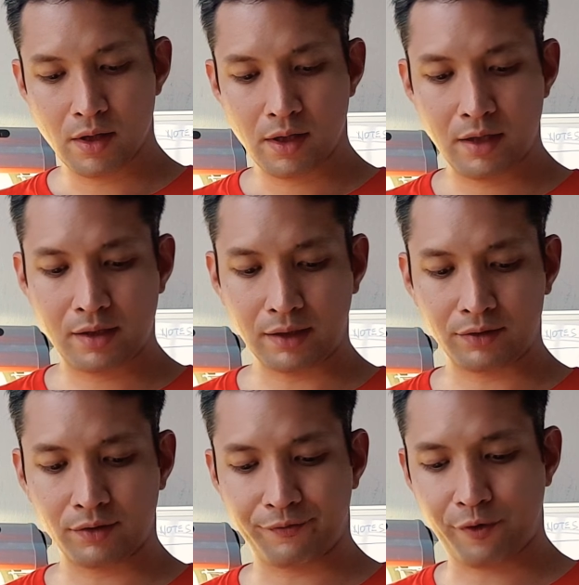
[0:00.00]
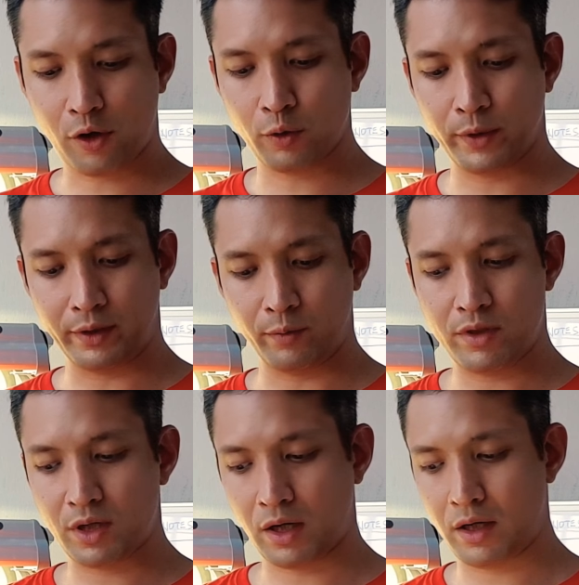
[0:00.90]
He ticks the following,
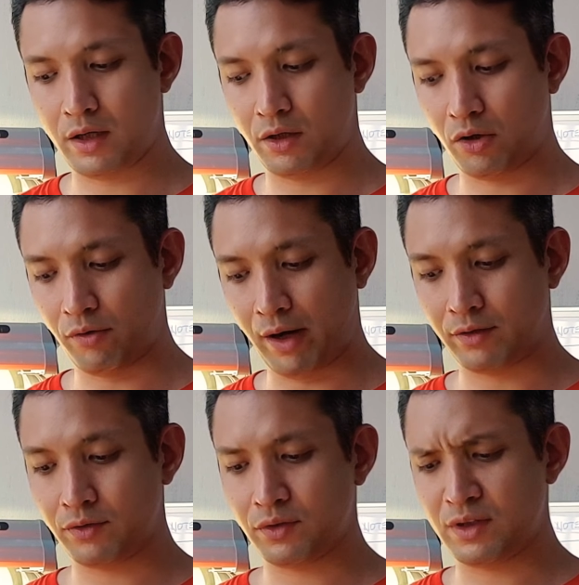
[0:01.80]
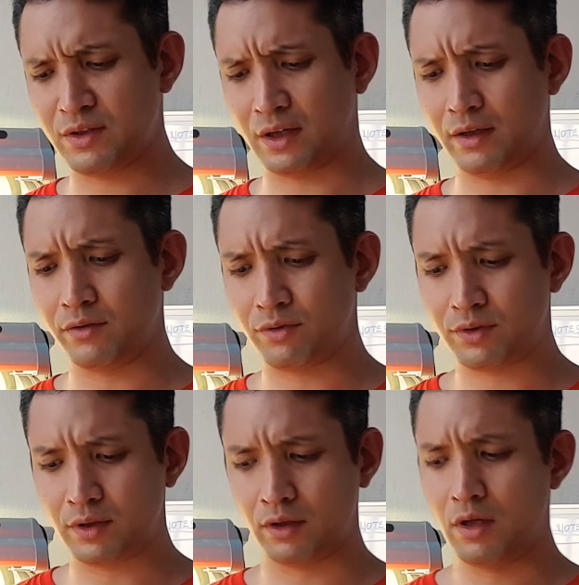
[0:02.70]
which are incorrect. So these are
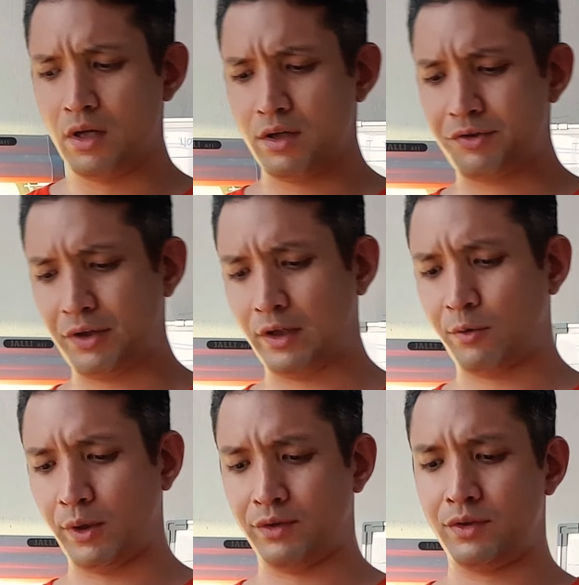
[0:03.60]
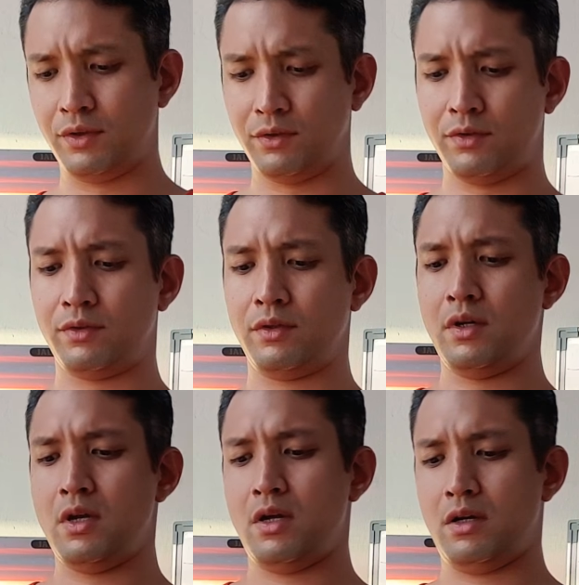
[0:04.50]
interesting trick questions.
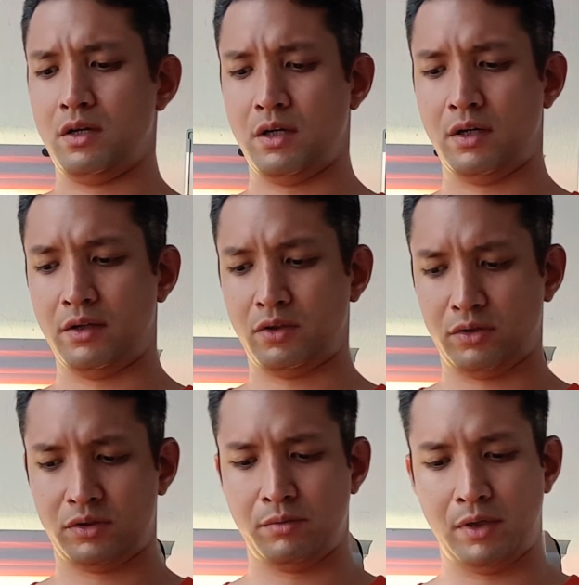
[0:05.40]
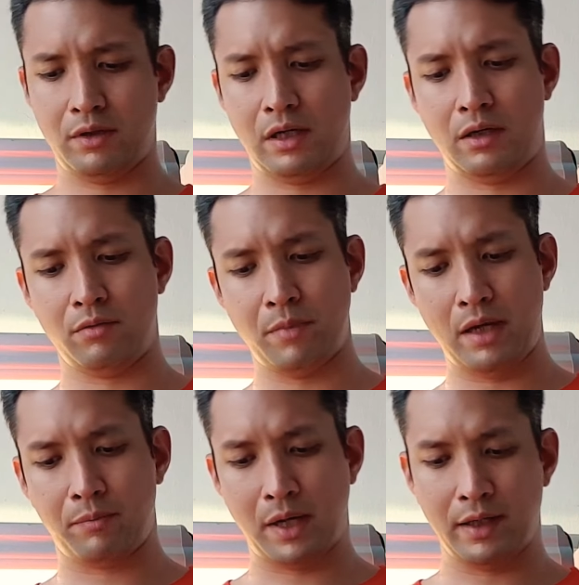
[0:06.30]
It talks about how
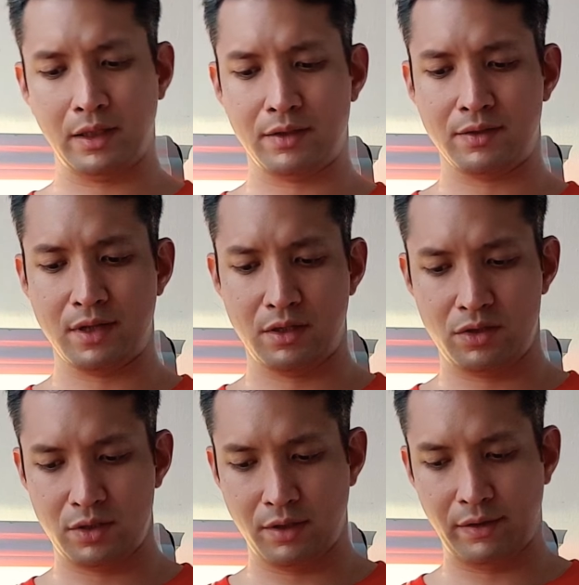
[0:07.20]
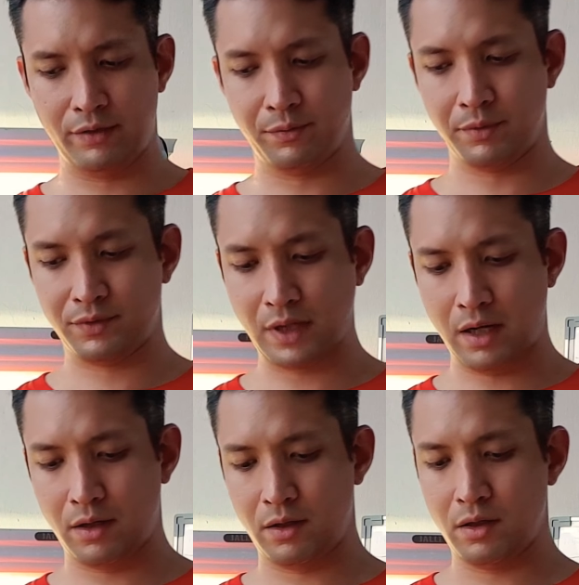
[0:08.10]
magpie gets its energy directly from the
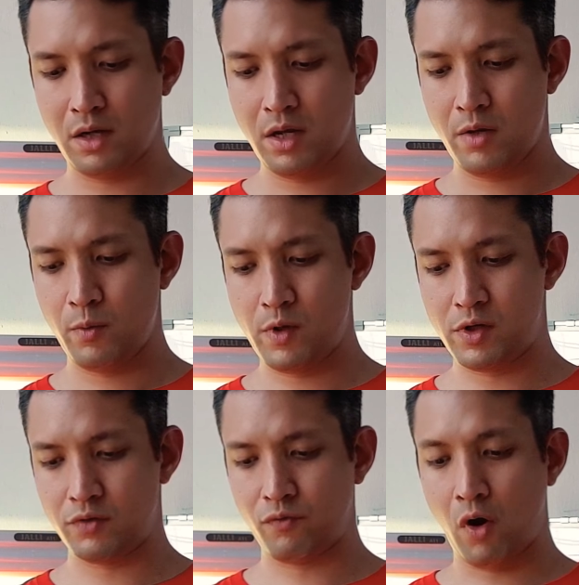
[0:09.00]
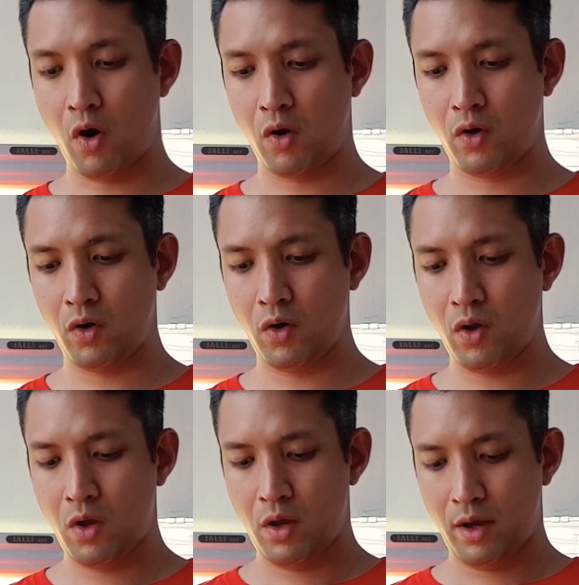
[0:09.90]
sun, which is wrong,
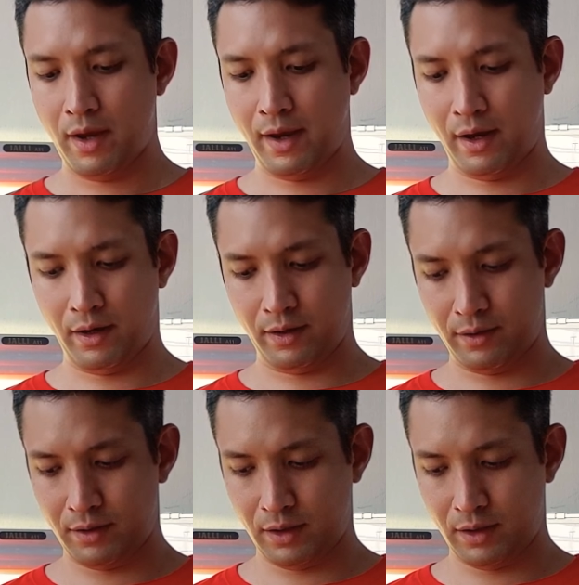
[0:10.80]
and